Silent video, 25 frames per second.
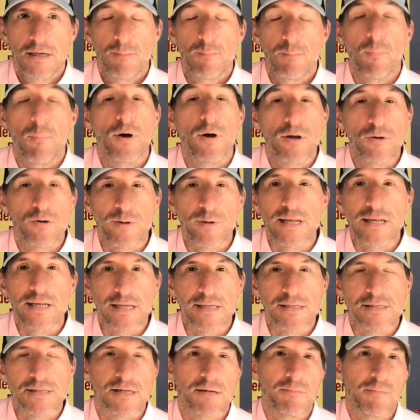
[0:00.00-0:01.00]
Boy, do we
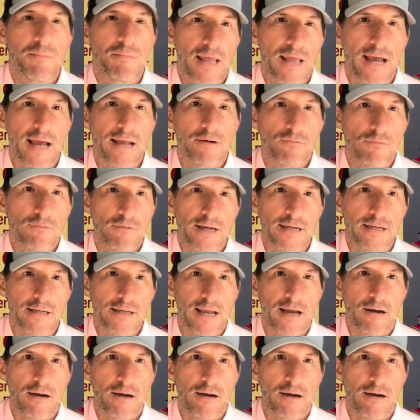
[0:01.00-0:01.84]
need some of that right now.